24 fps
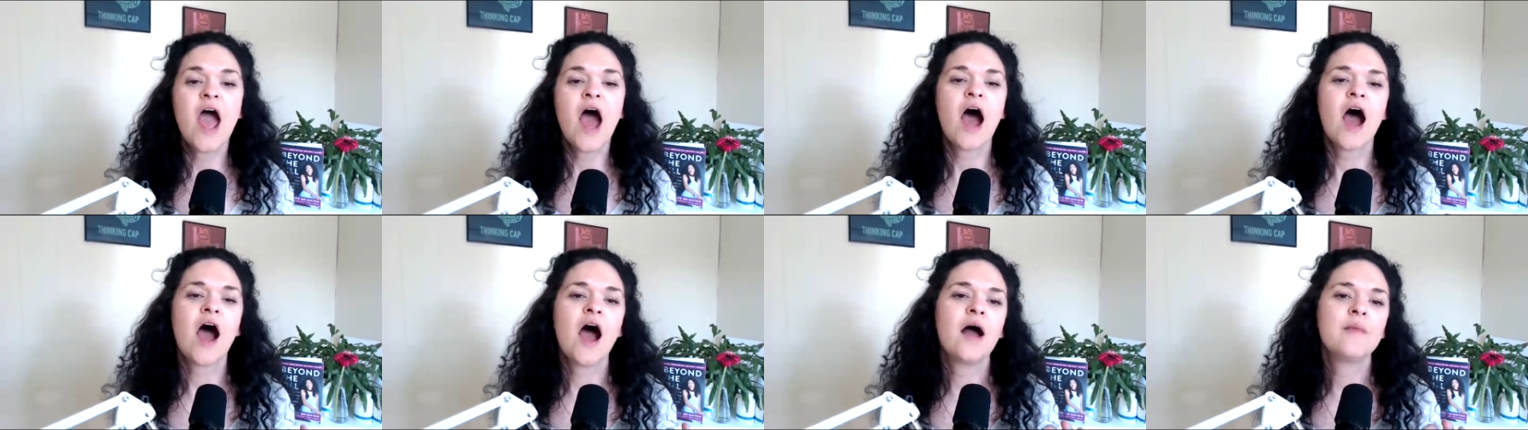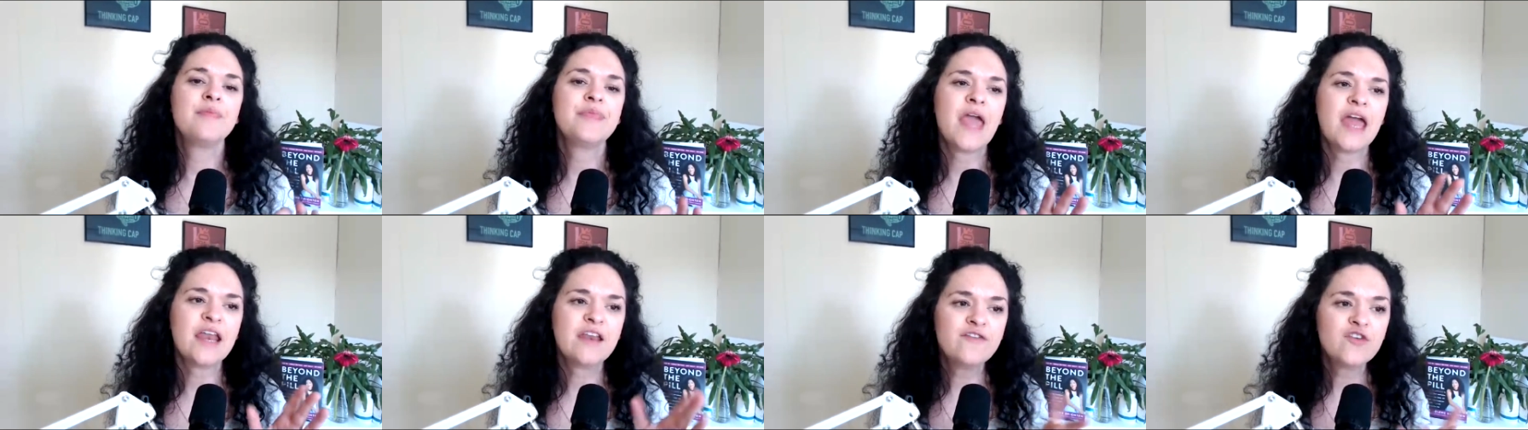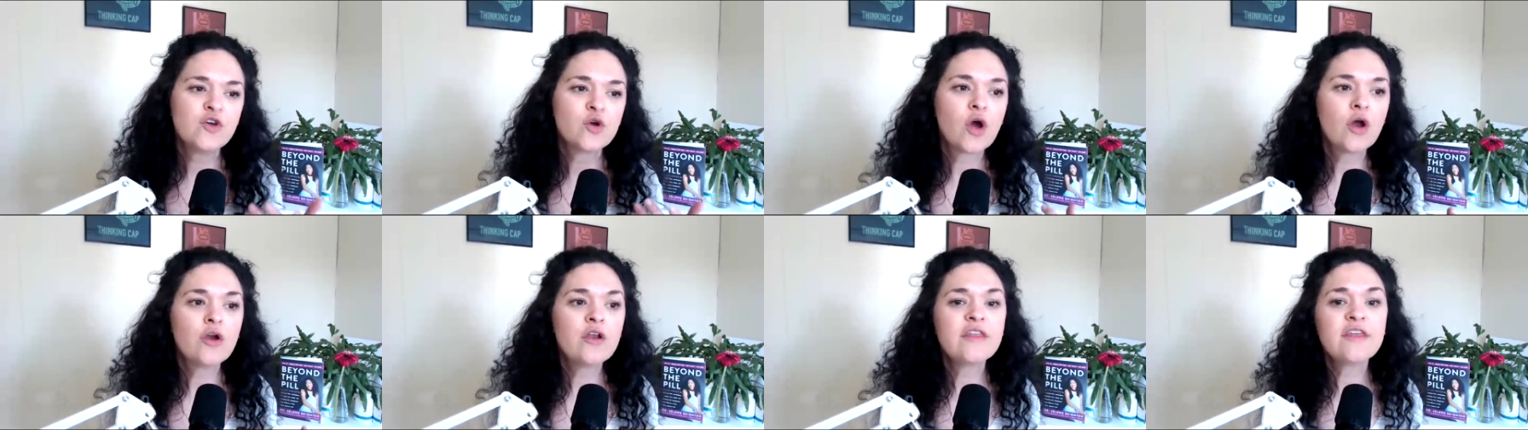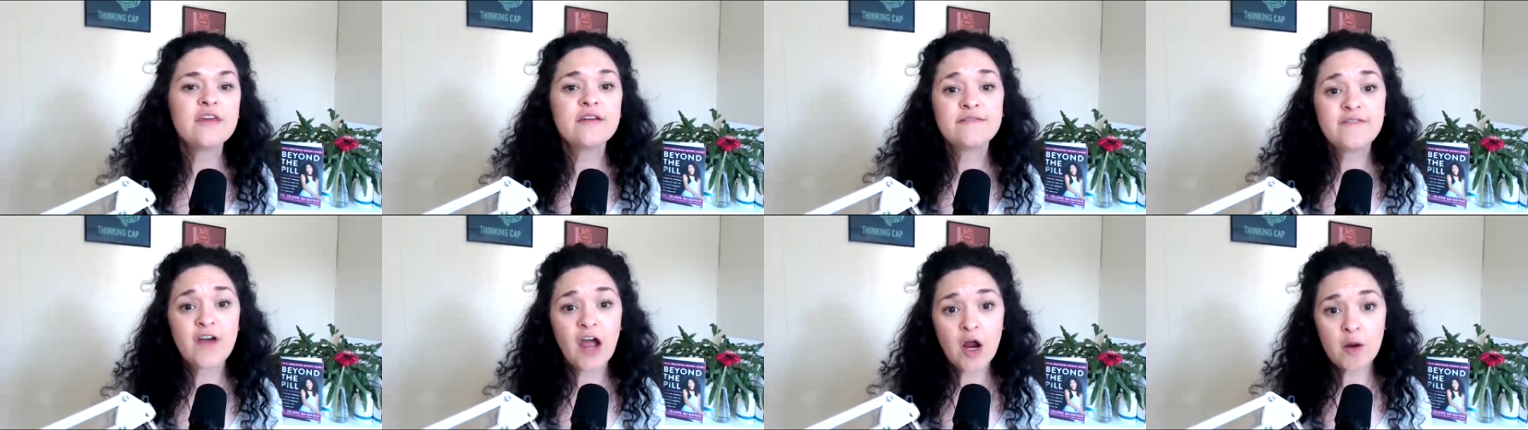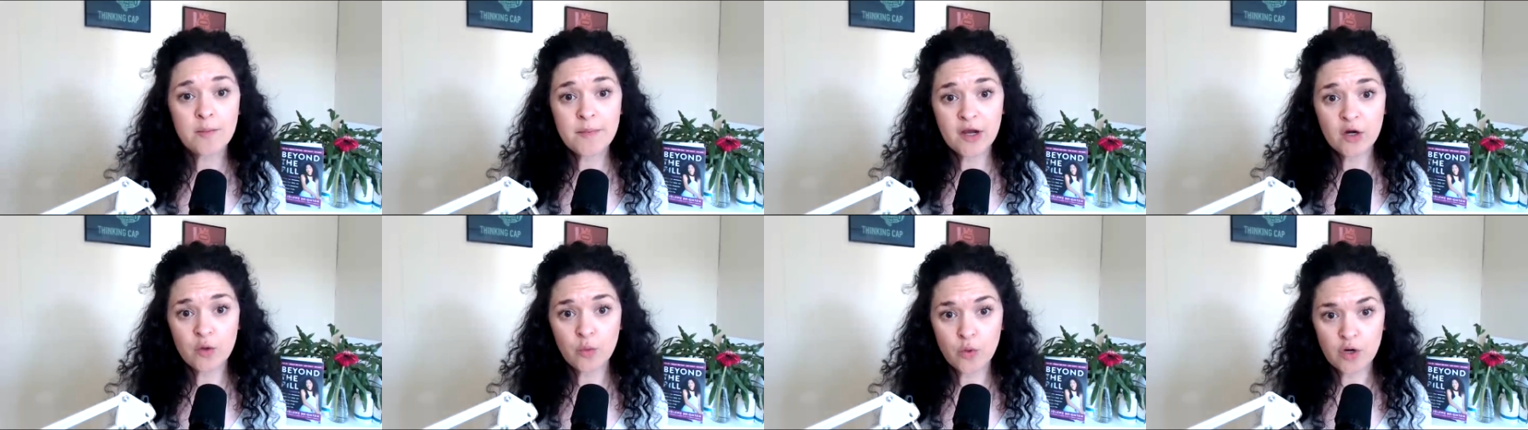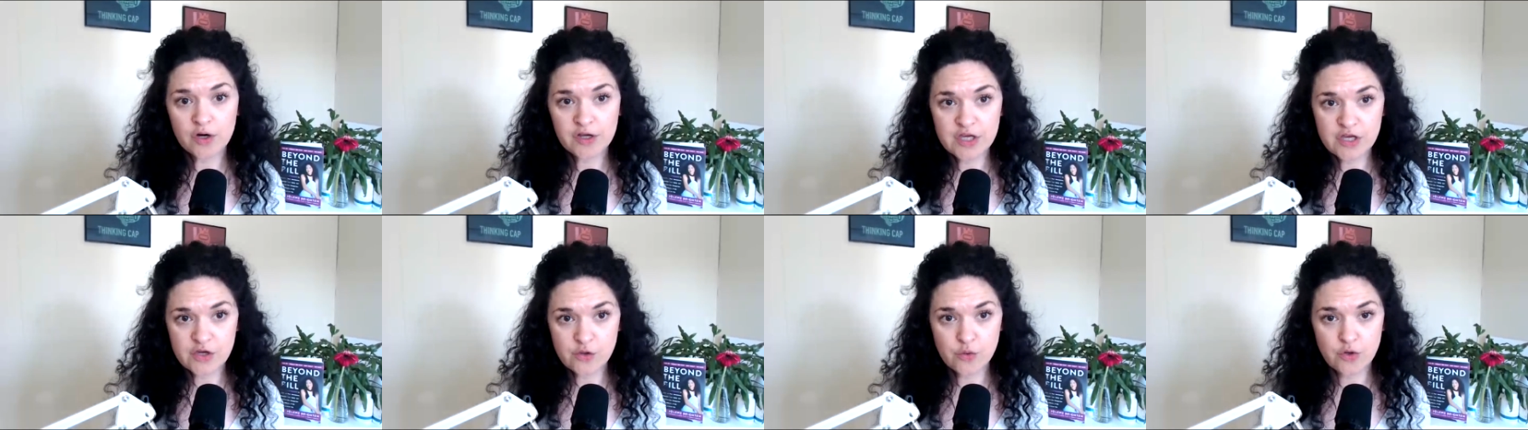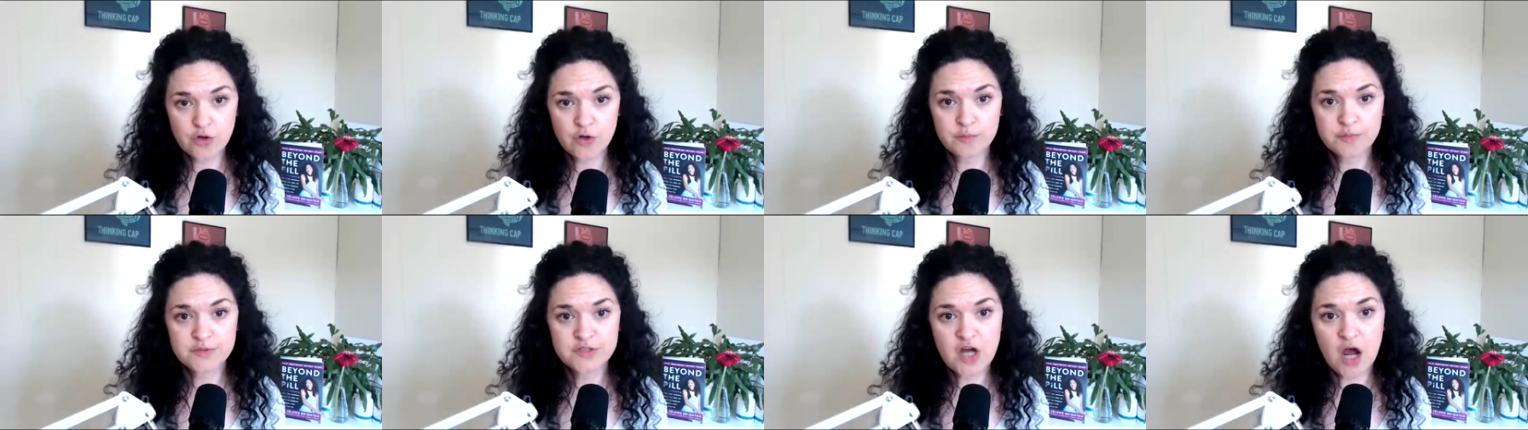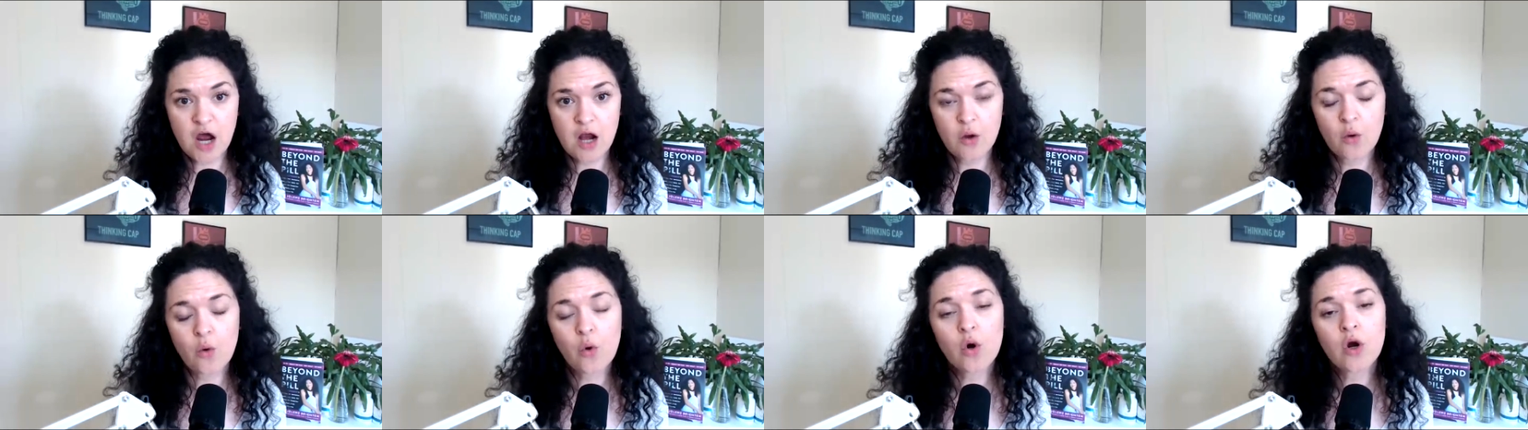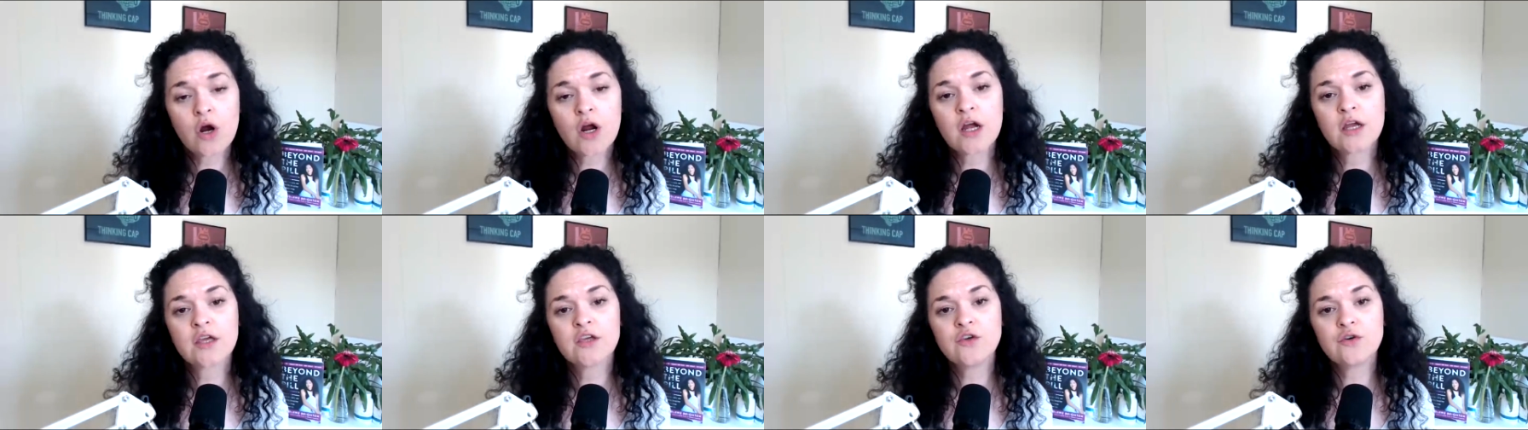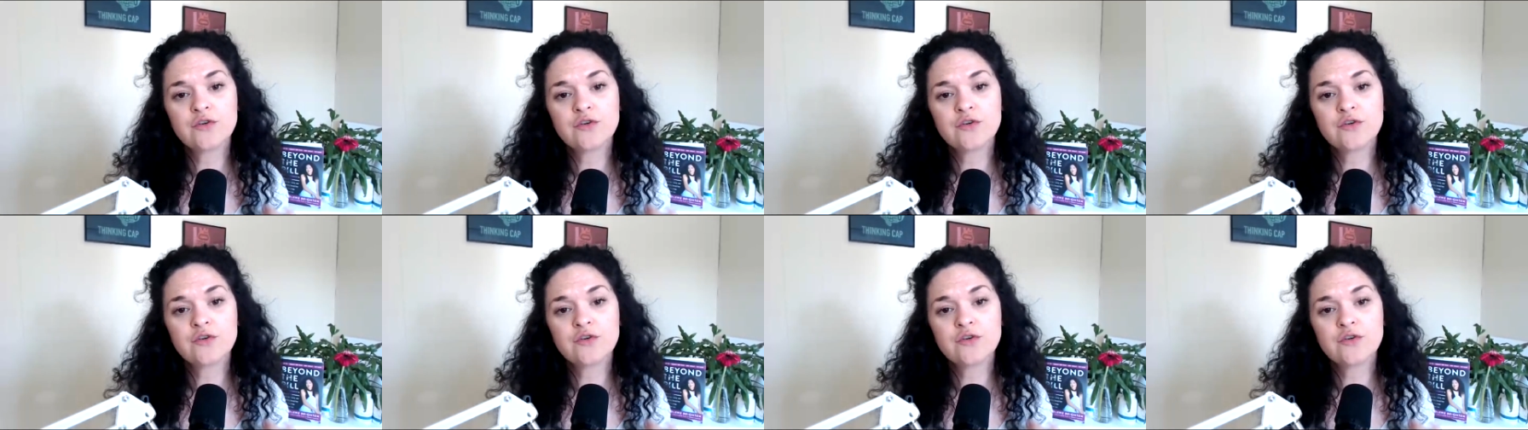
And if you go to the environmentalworkinggroup.org,